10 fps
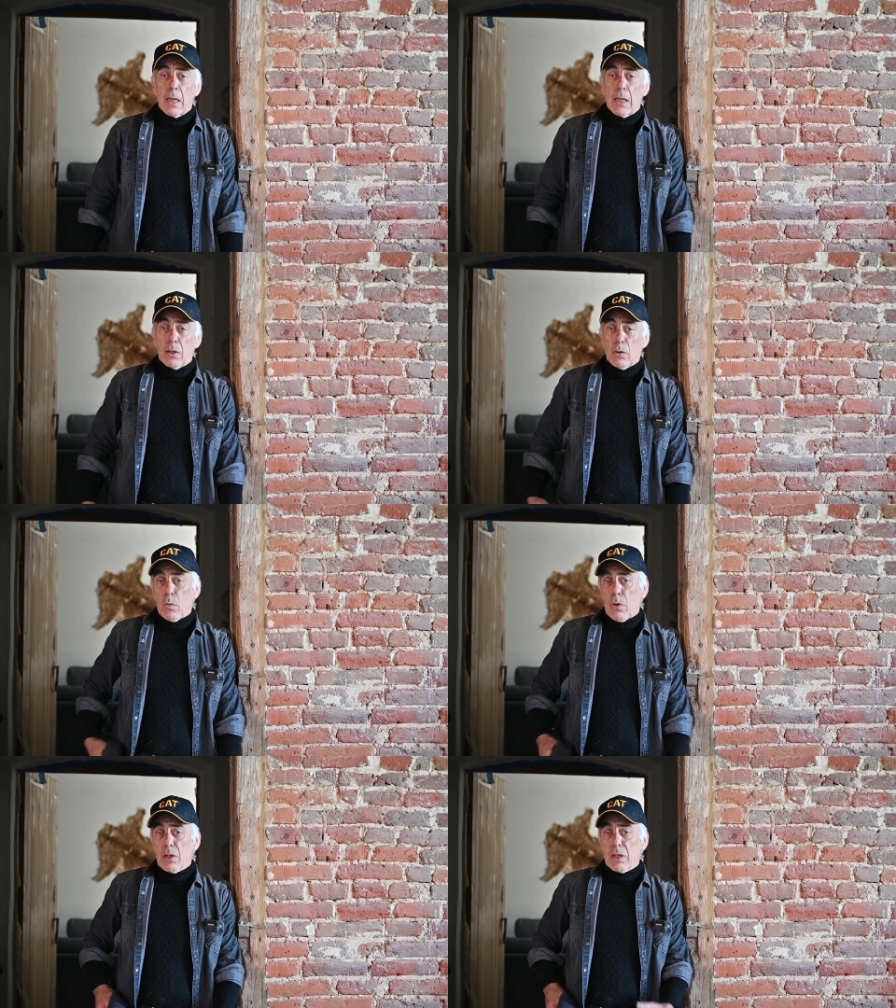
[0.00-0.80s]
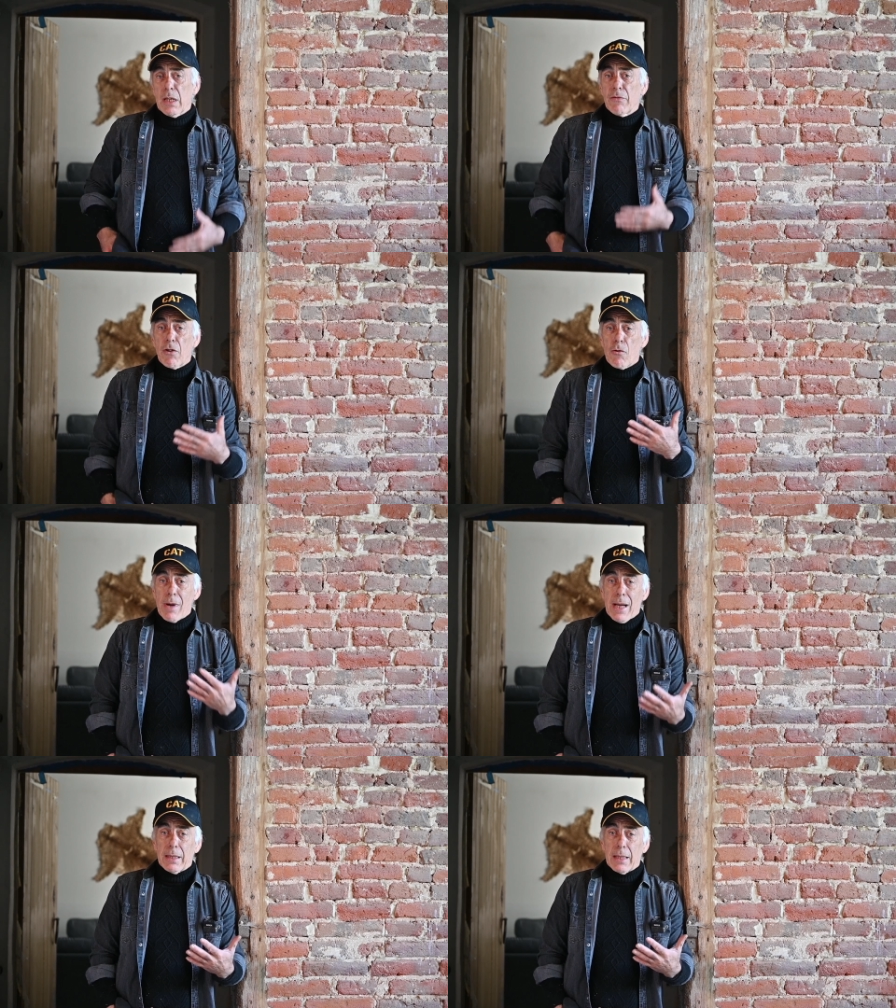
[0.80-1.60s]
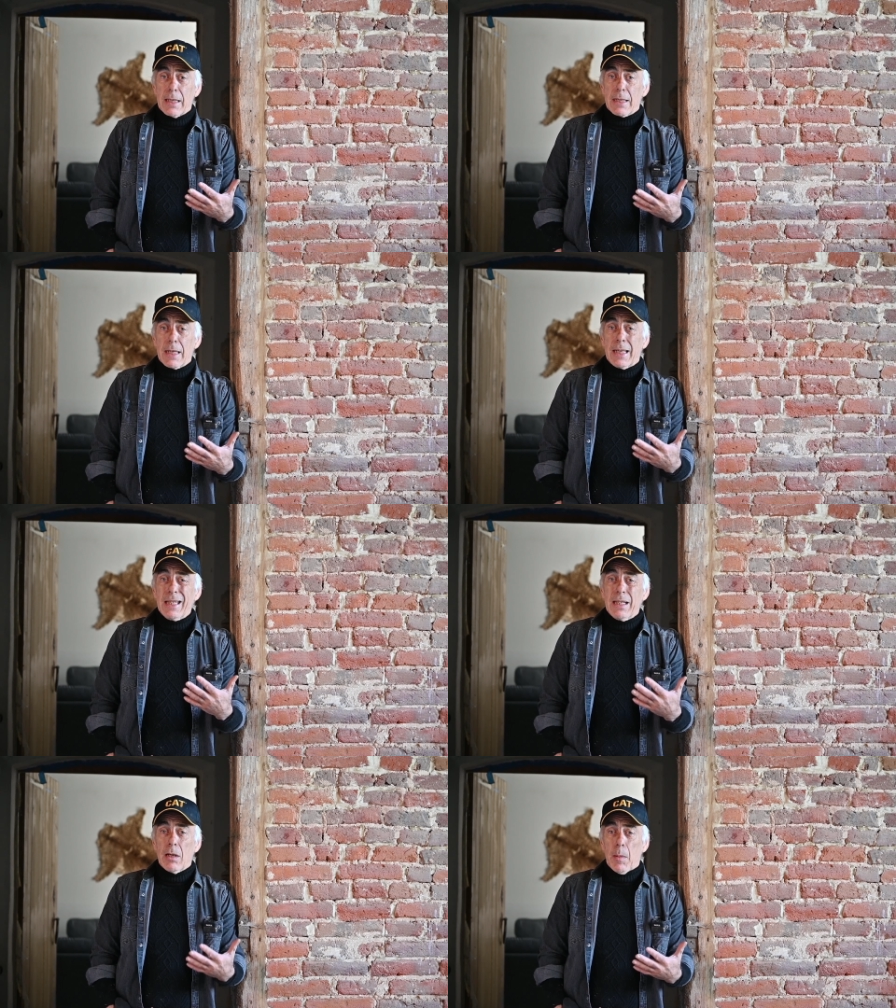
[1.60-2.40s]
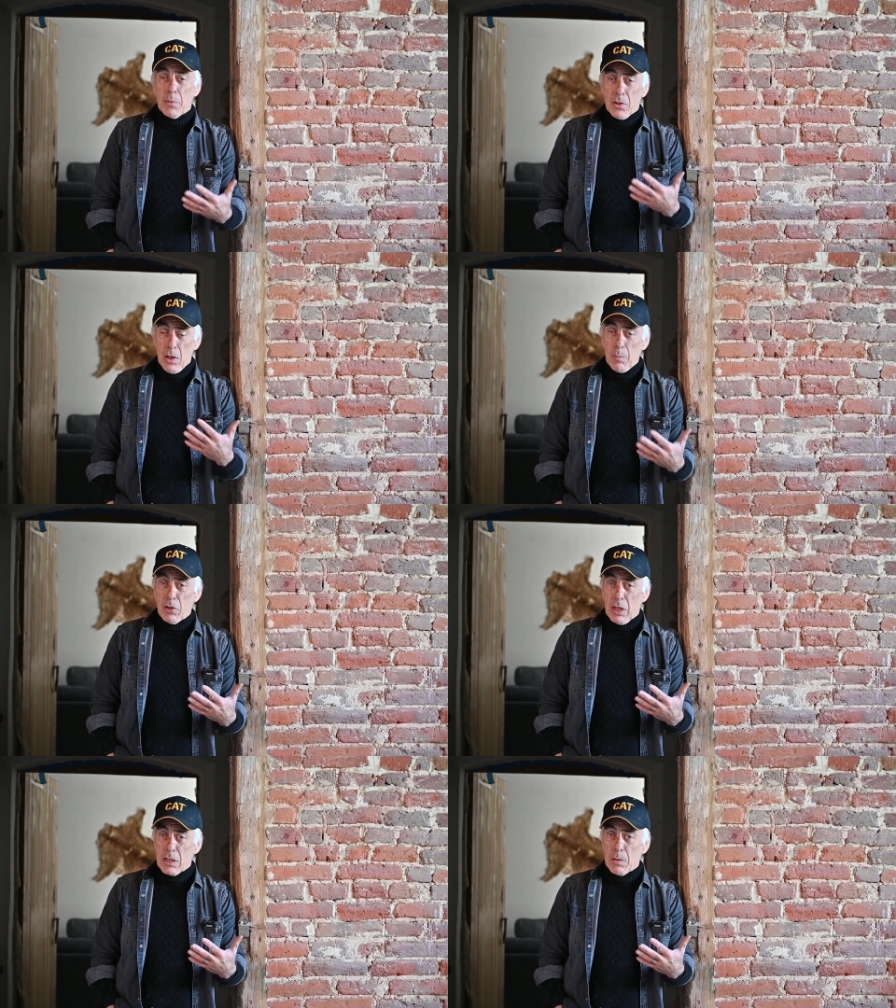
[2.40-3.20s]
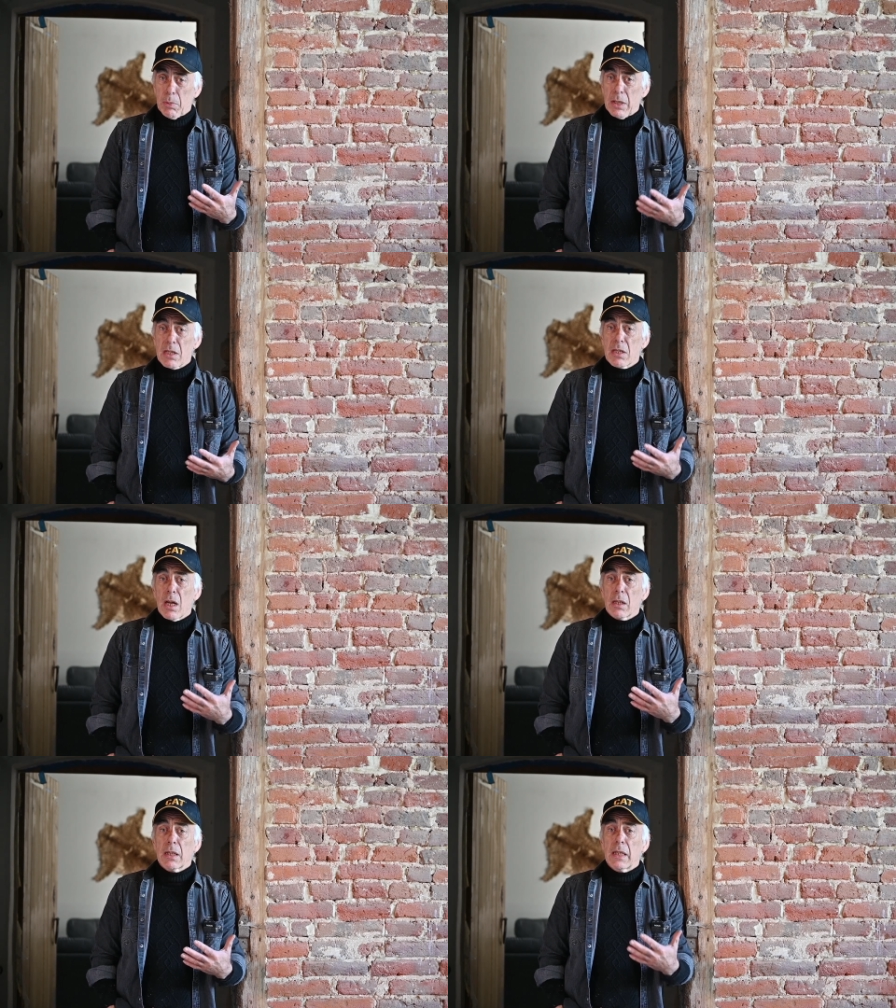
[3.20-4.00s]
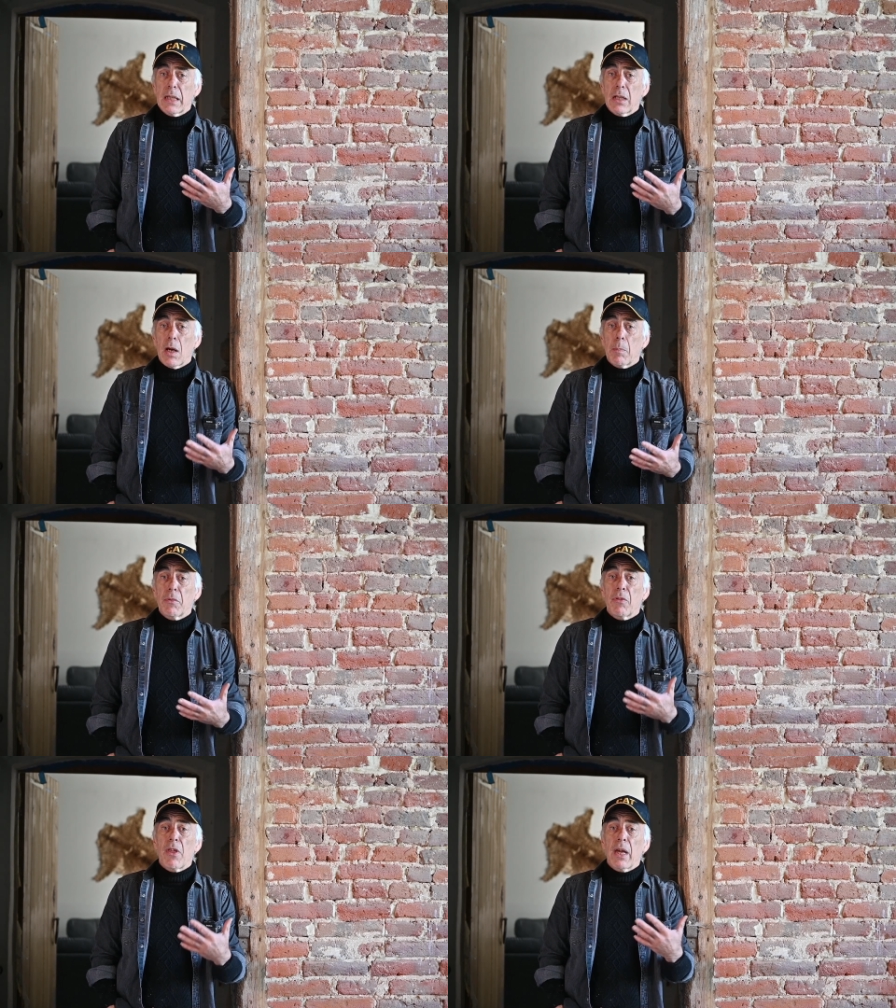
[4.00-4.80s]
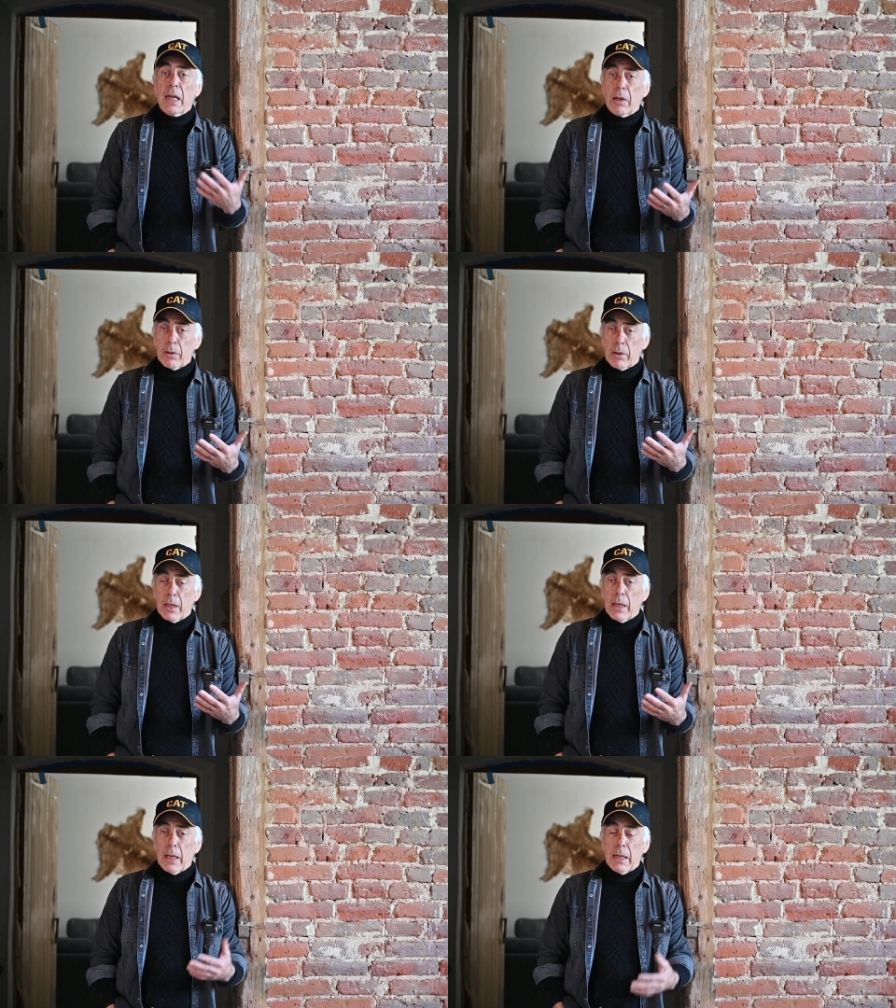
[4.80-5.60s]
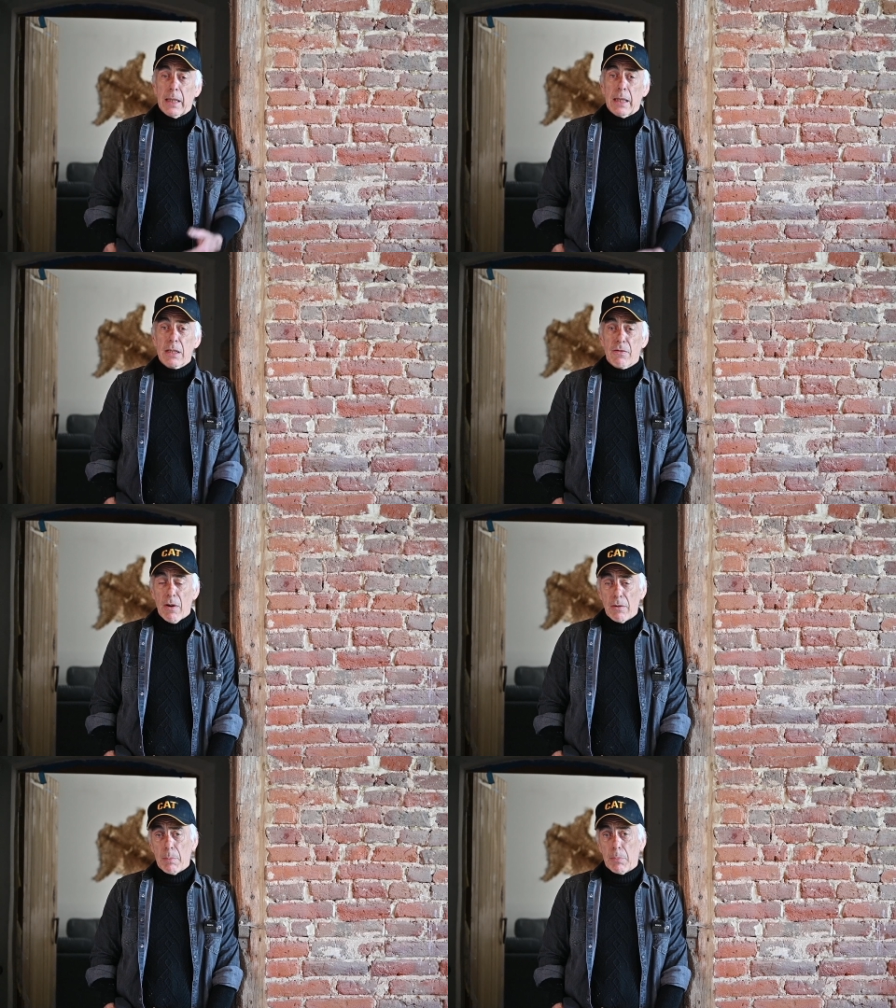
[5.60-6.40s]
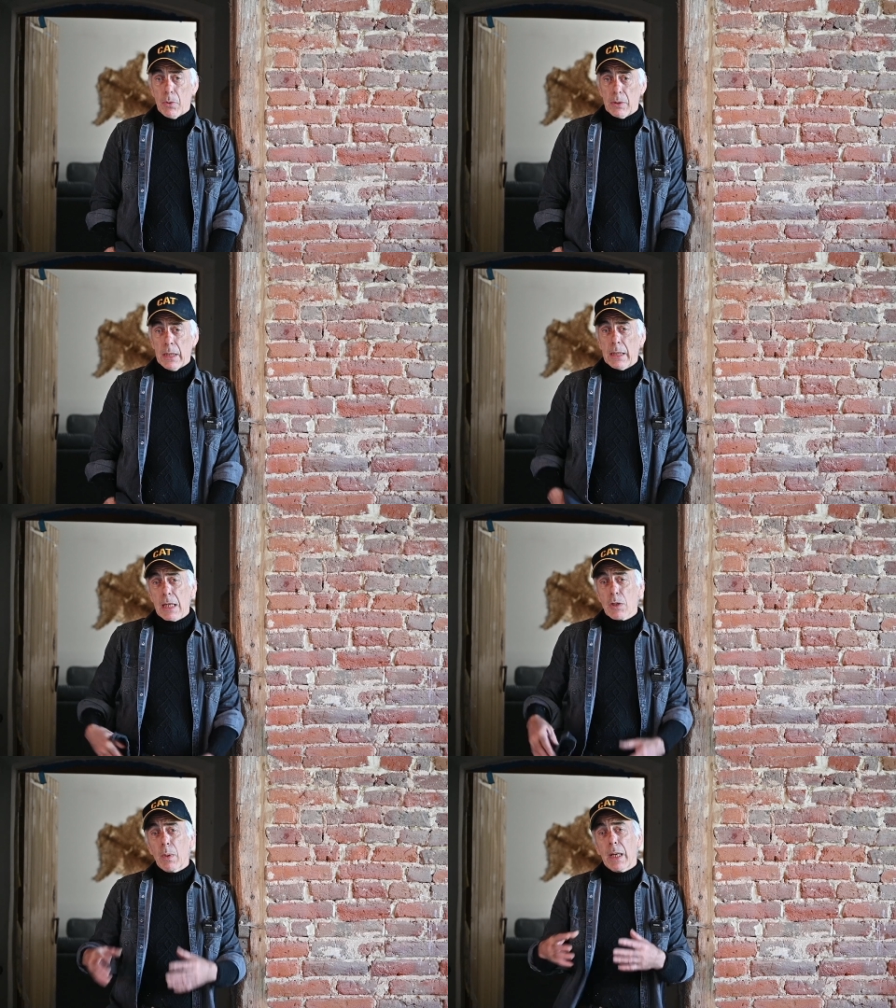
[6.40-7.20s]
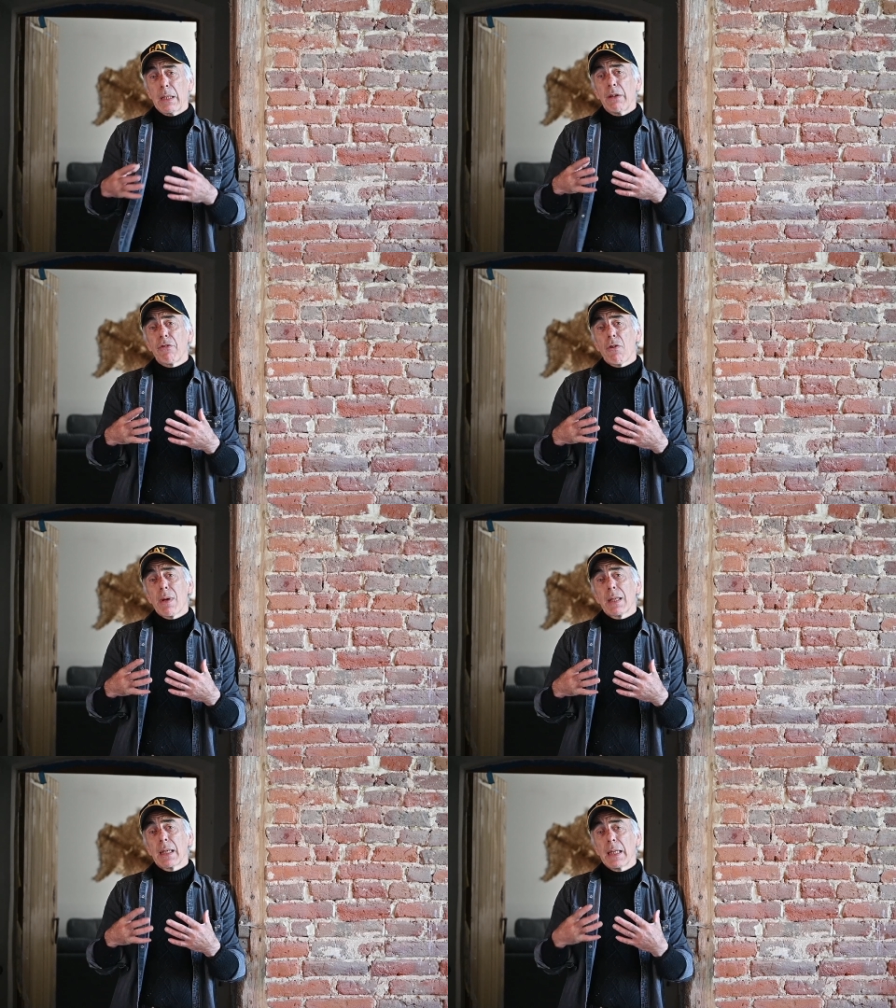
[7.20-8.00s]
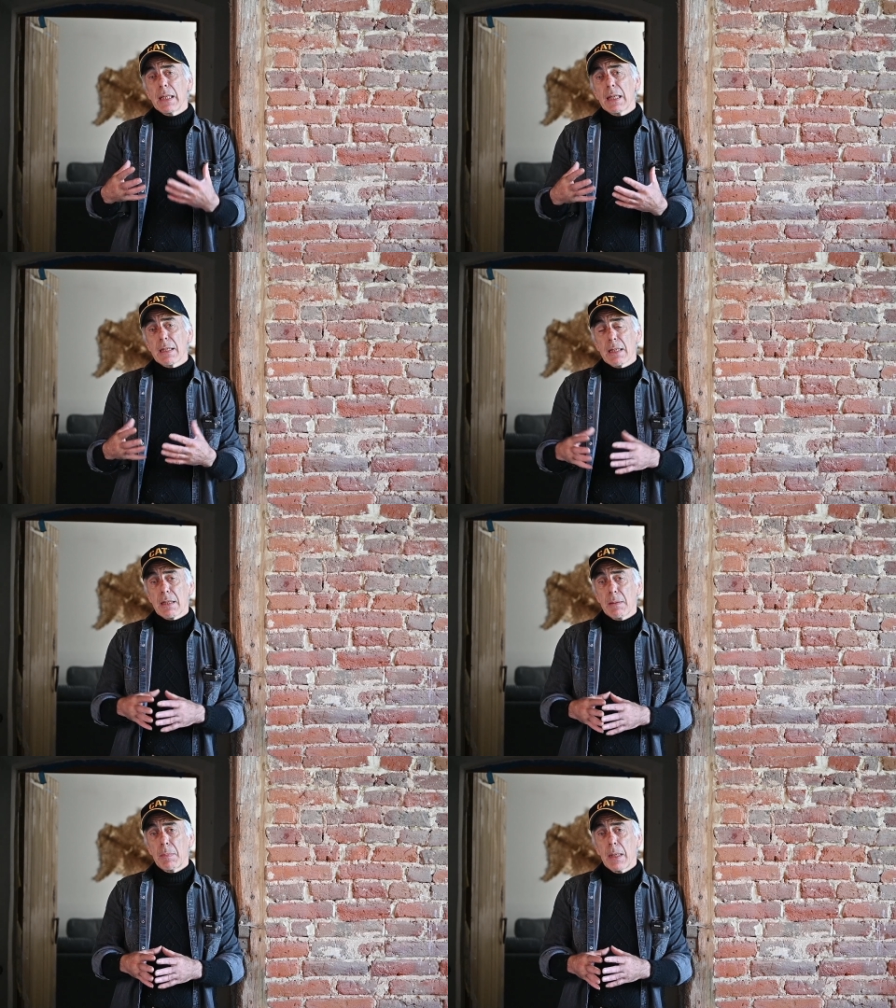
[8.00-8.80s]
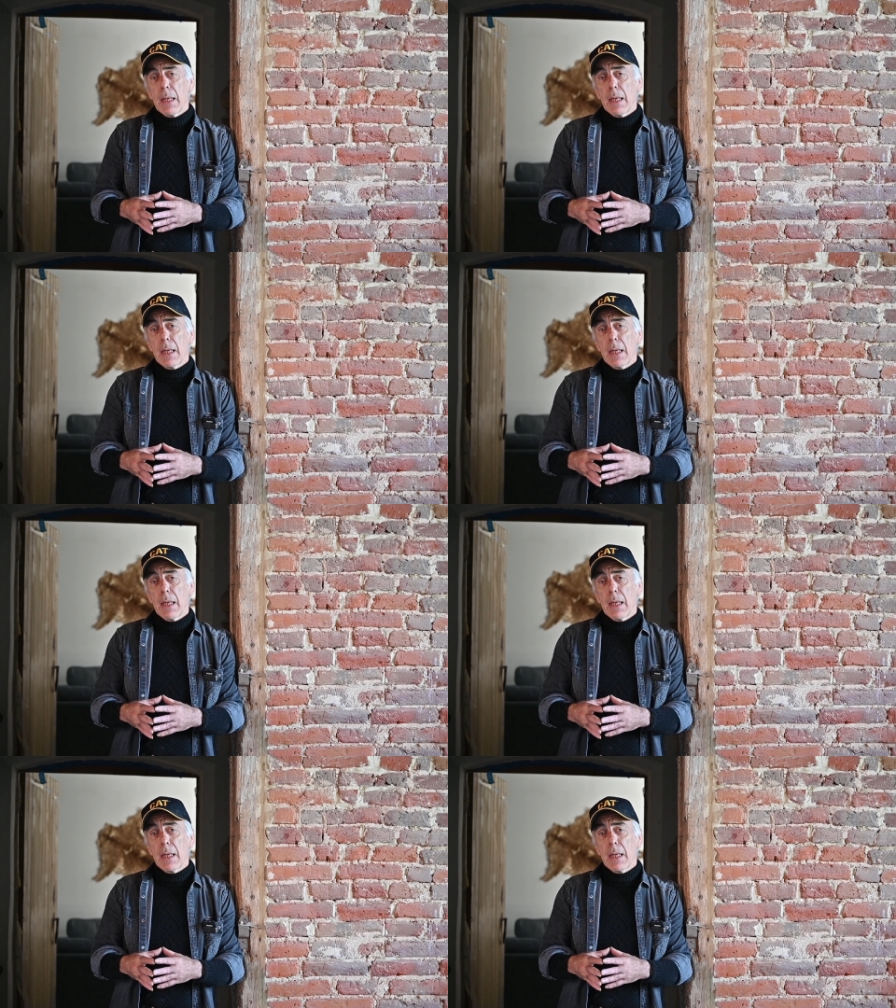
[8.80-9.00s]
In other words, infrared is heating up subjects, but it's not heating up the air, and that is very important. And that's why an infrared heating system